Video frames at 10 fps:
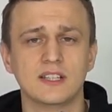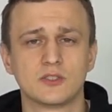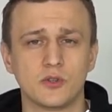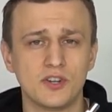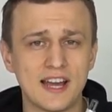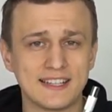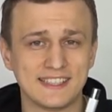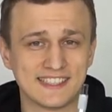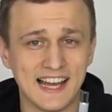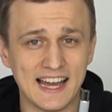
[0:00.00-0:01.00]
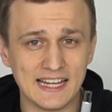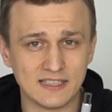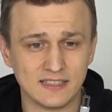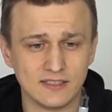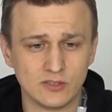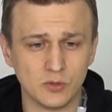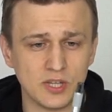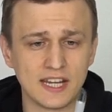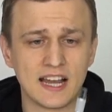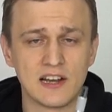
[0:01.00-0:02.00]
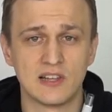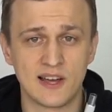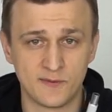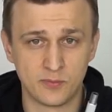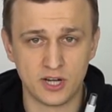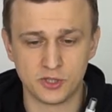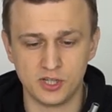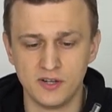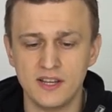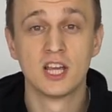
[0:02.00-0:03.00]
So they're not designed to take on a lot of pressure.